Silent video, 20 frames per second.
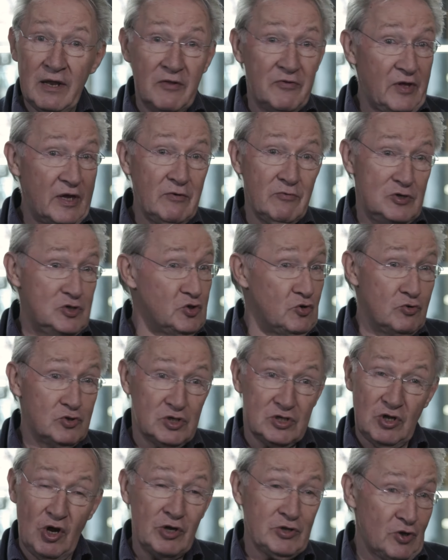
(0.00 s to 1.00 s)
And I think we
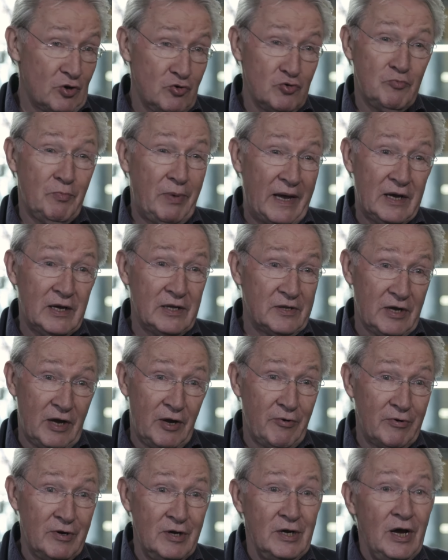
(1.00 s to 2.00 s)
should start to look back at
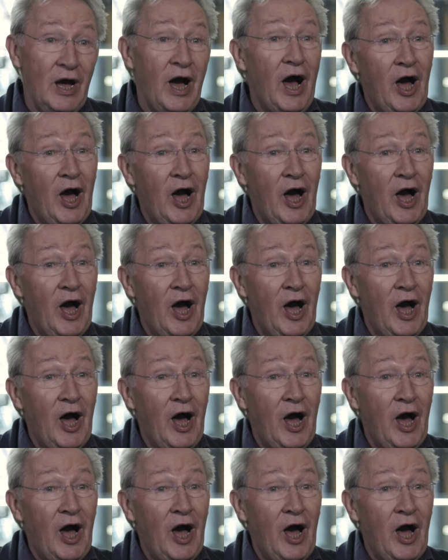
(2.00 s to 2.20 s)
our